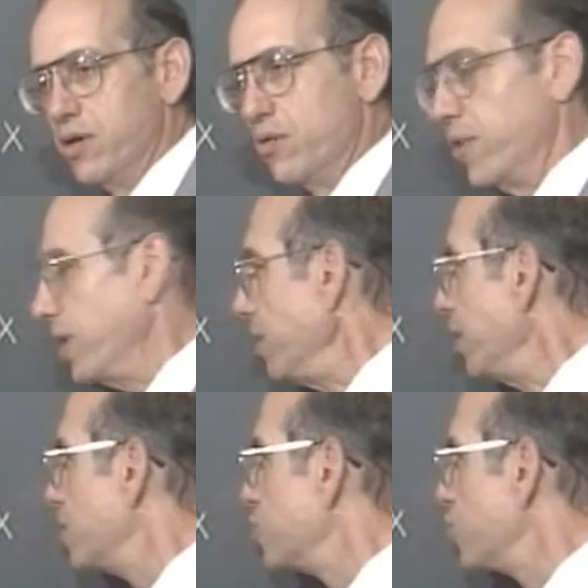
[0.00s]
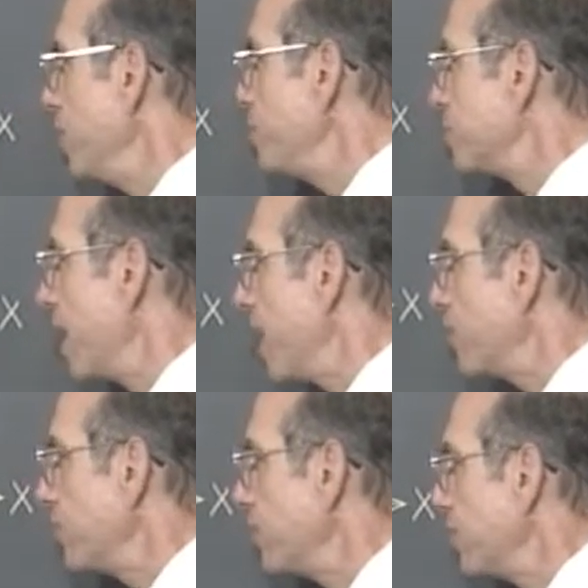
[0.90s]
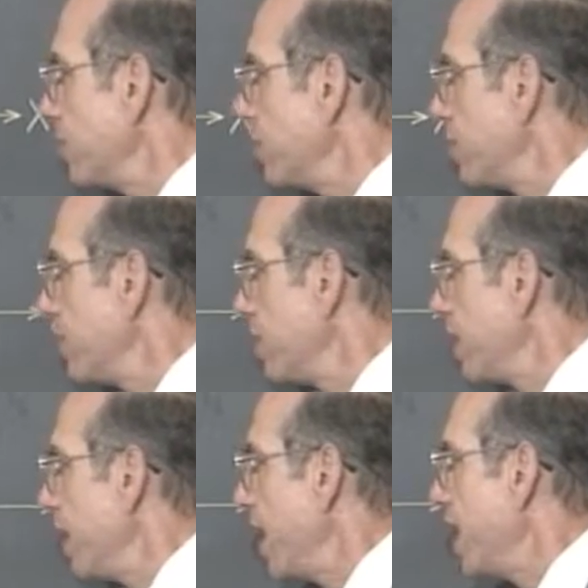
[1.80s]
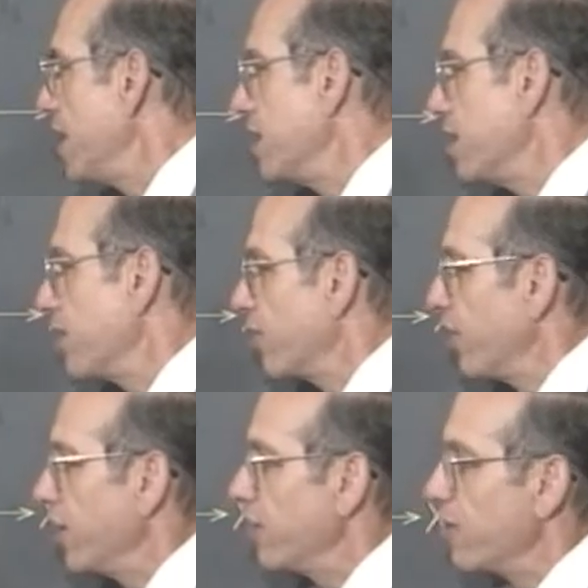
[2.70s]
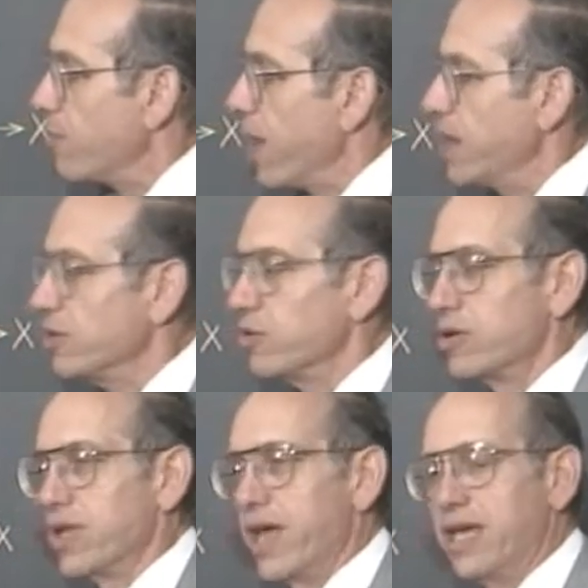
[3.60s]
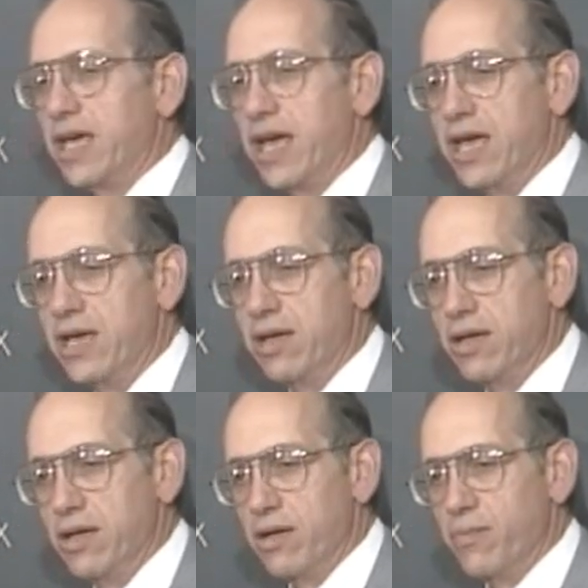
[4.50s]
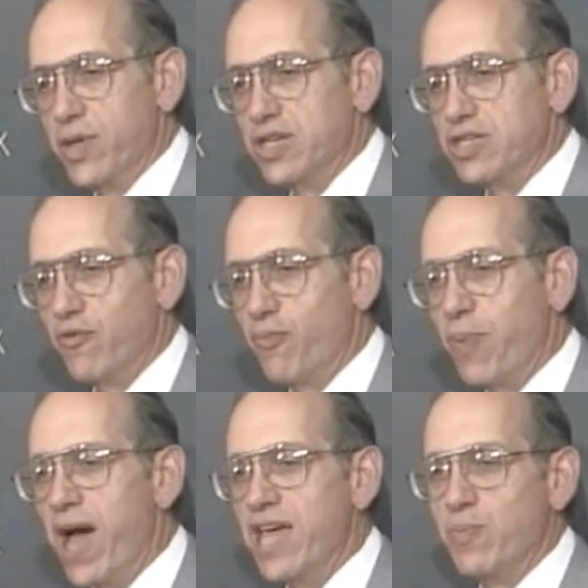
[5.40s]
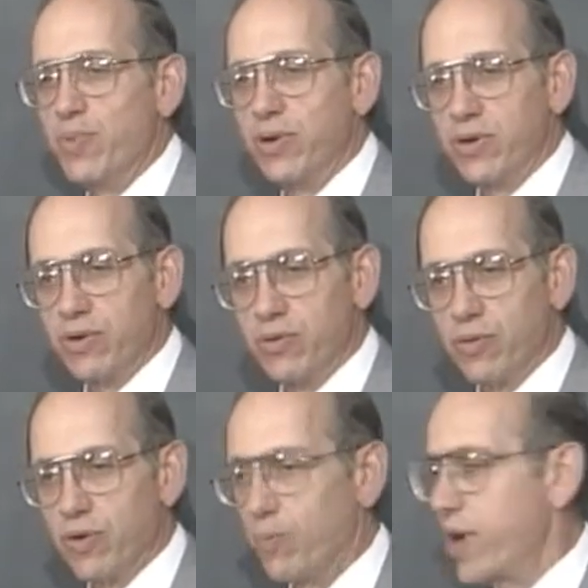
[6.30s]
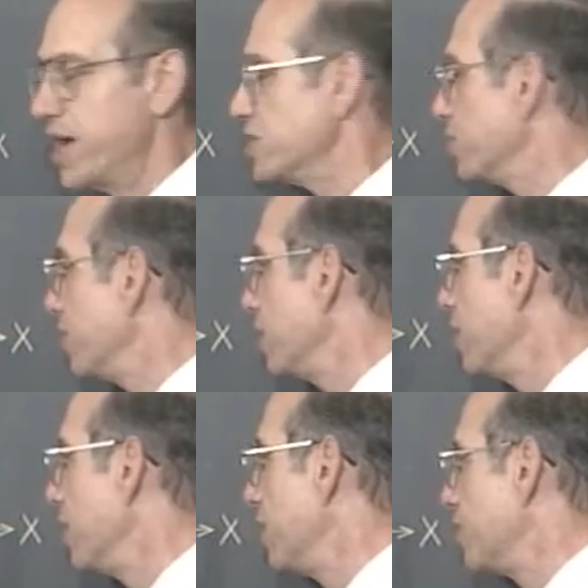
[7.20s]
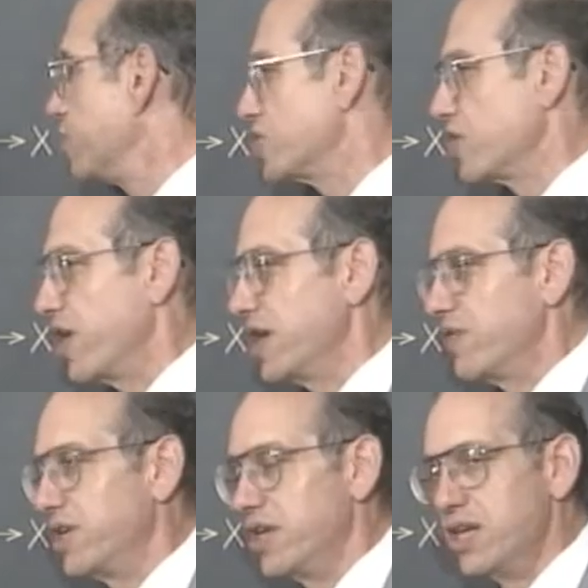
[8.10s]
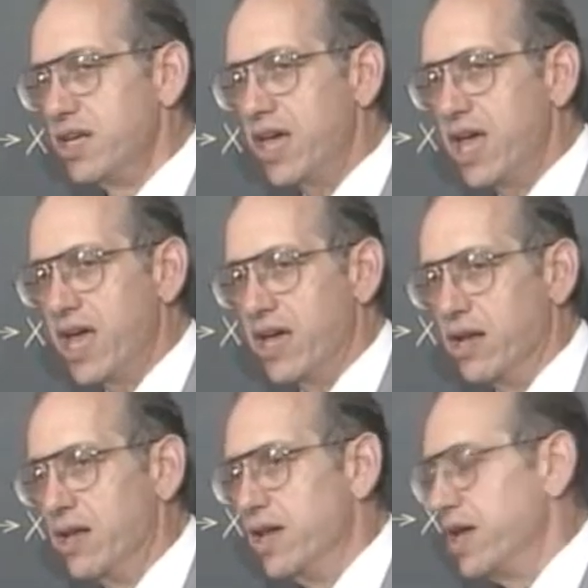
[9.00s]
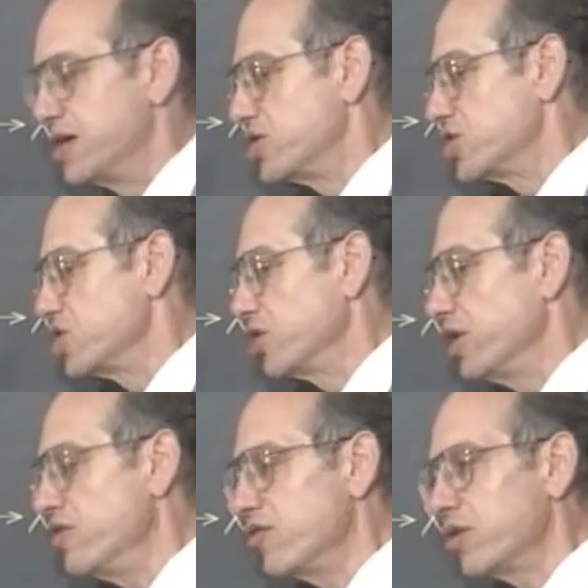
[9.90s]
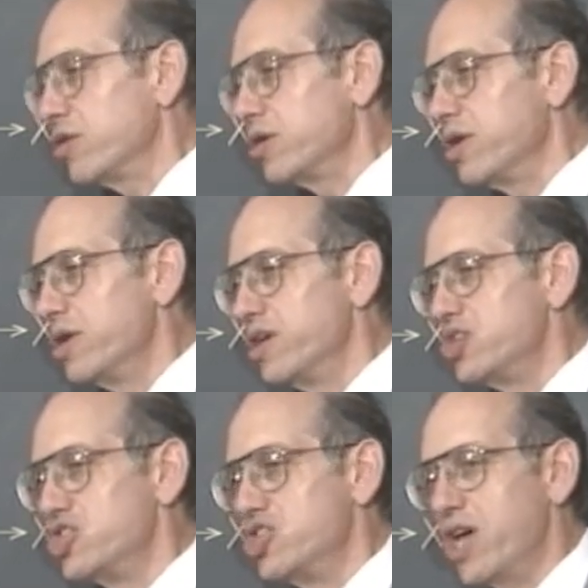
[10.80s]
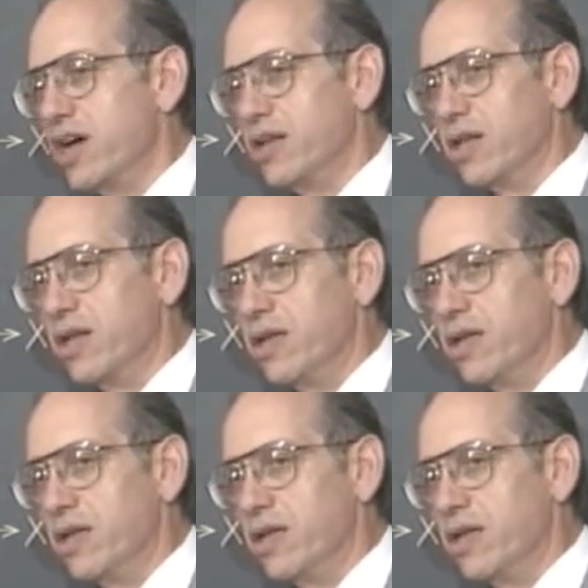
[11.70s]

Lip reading: Well, it sweeps out a thing that might look like a piece of pipe or possibly the side of a tin can. It's a cylindrical shell.